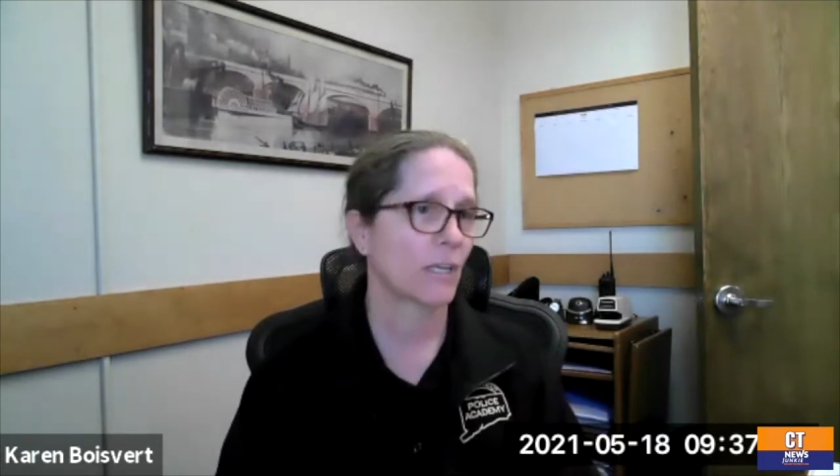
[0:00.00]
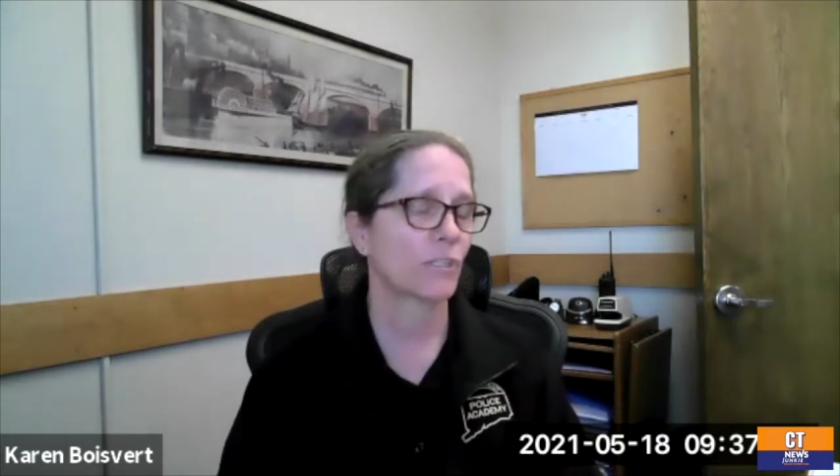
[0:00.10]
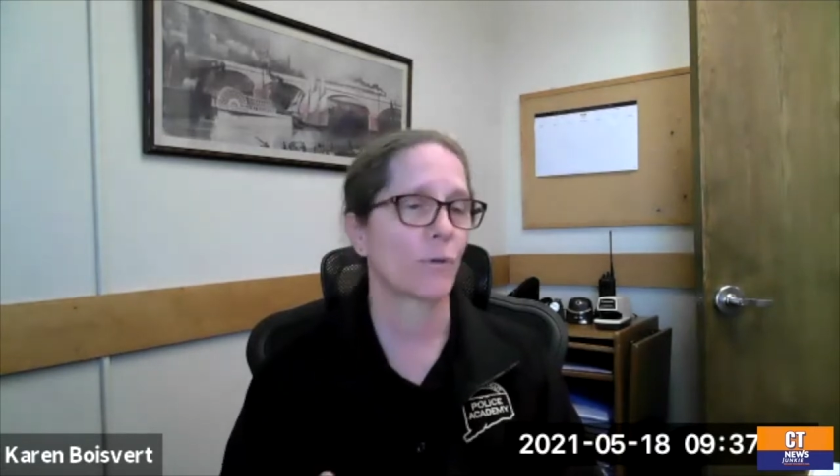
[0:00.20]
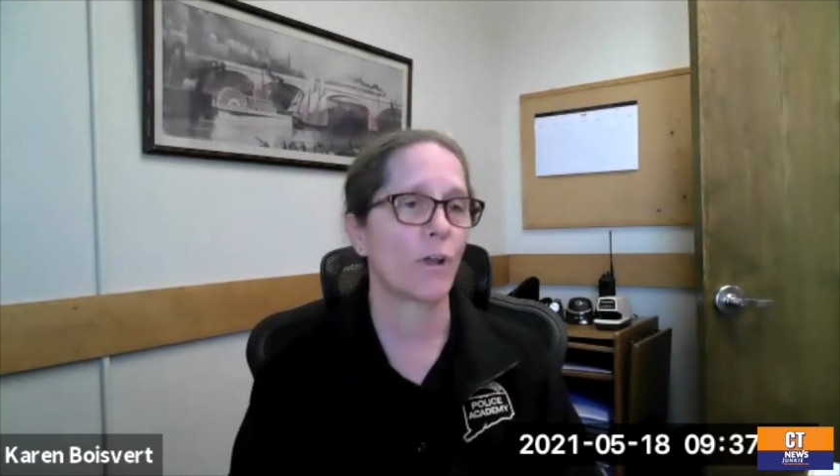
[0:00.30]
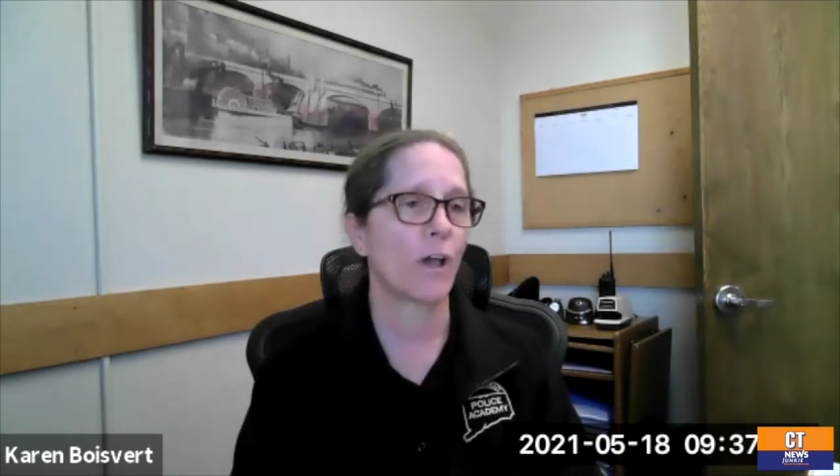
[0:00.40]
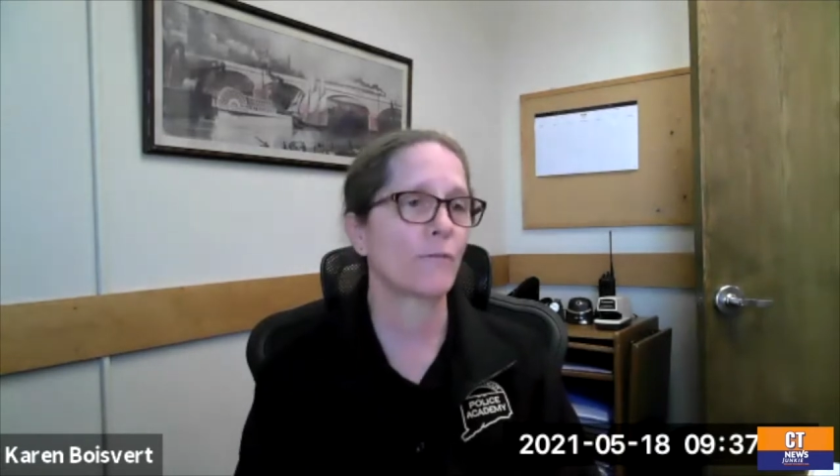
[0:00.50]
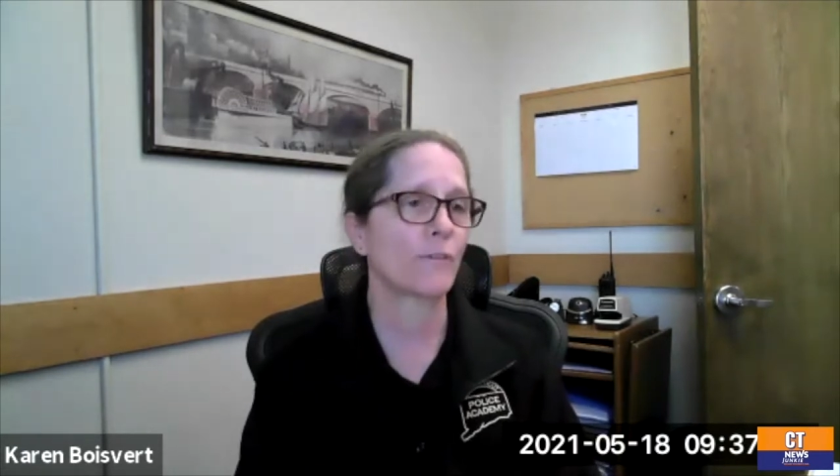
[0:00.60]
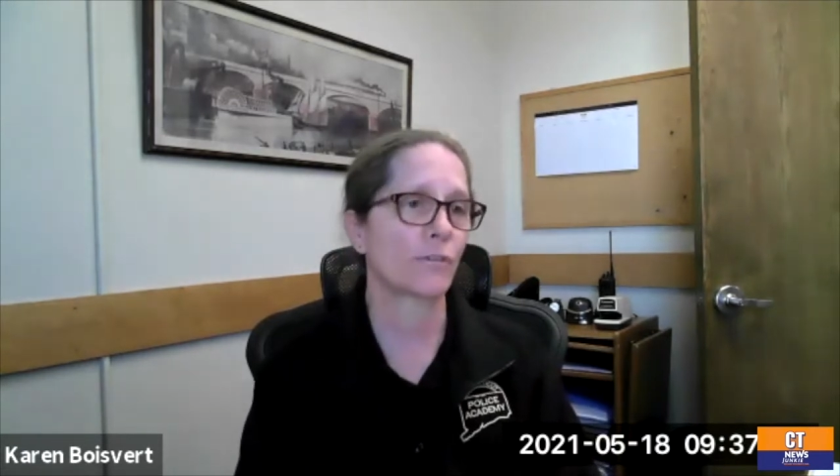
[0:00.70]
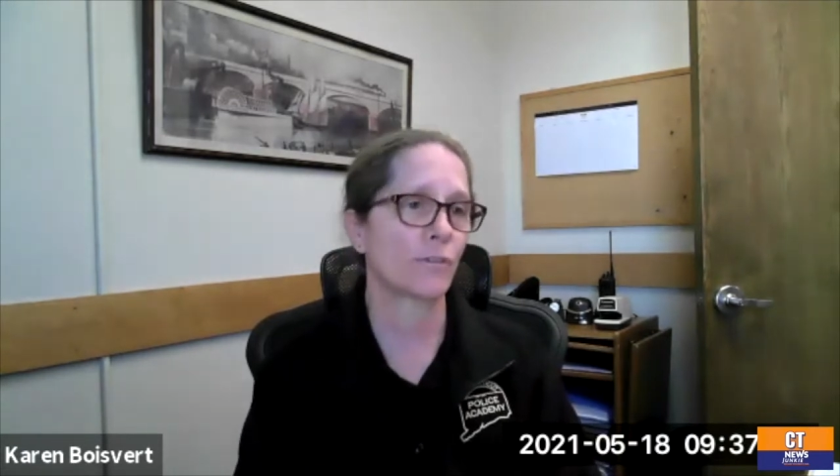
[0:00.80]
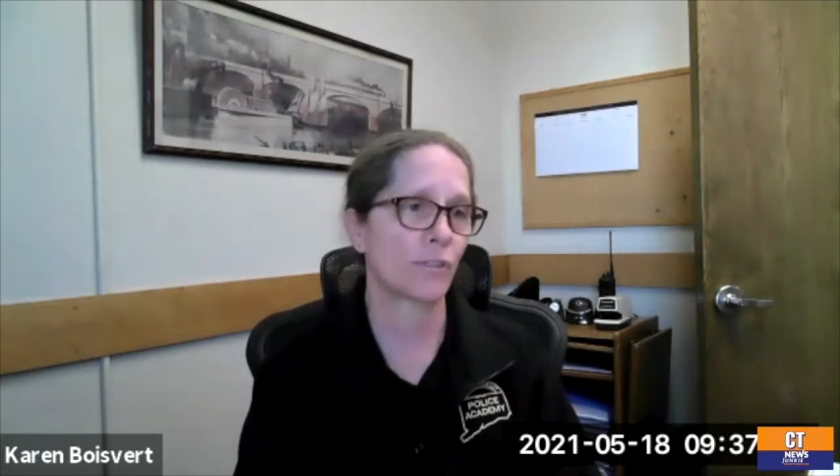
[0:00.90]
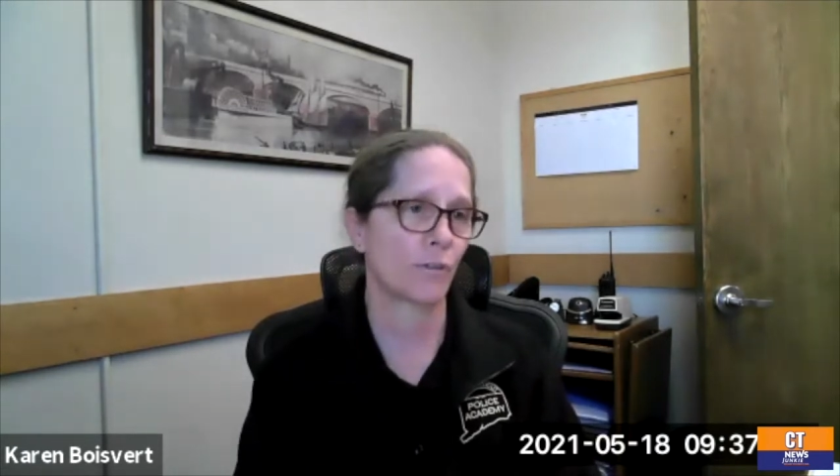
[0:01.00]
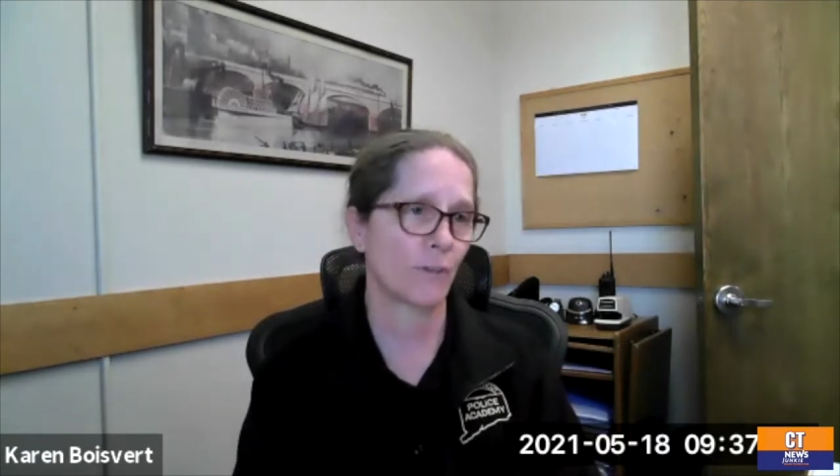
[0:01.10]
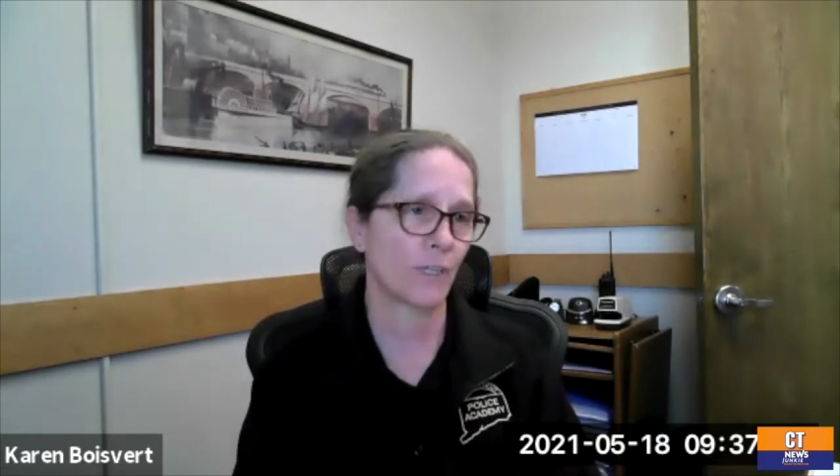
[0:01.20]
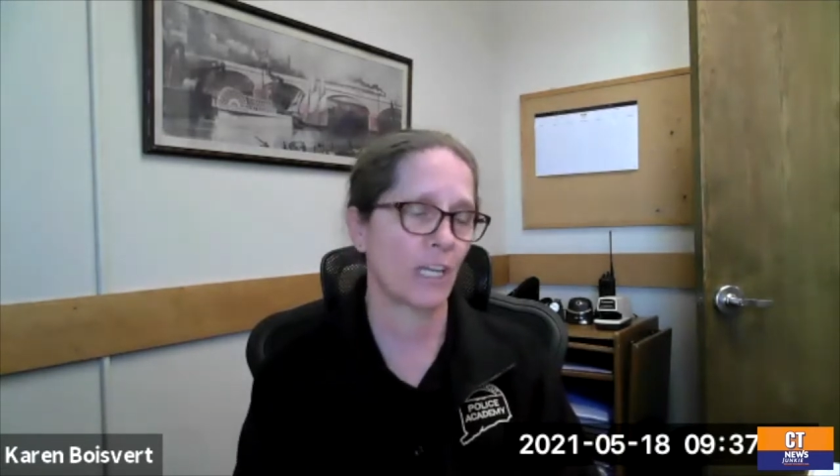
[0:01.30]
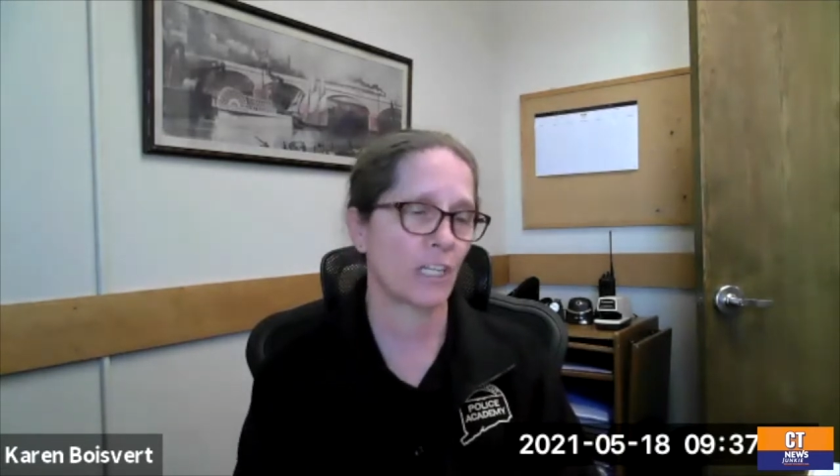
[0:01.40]
So an officer's
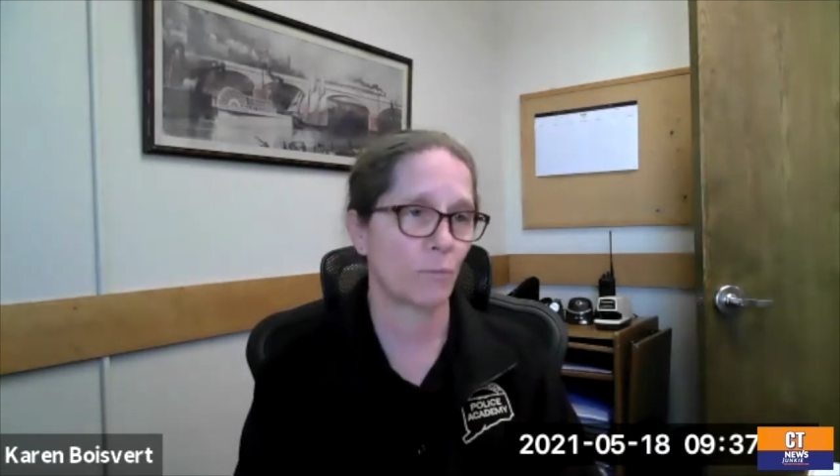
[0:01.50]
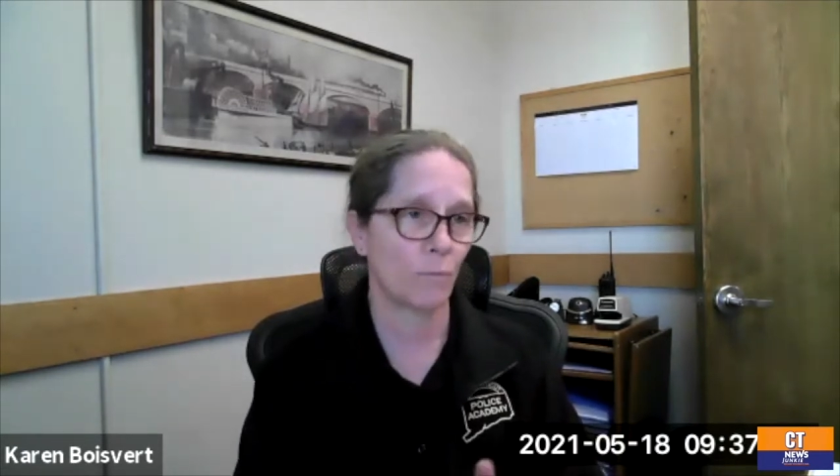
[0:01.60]
certification,